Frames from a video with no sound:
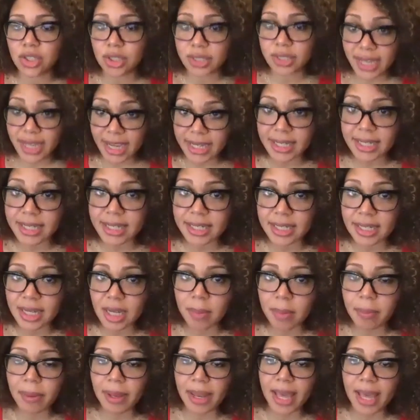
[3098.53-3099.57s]
created
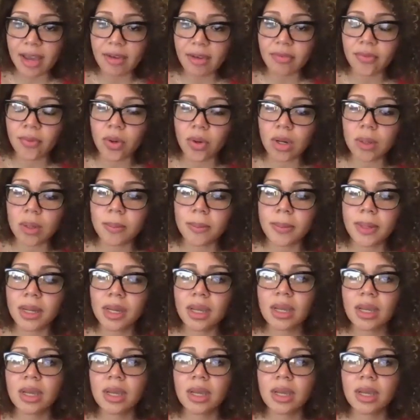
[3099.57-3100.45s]
a platform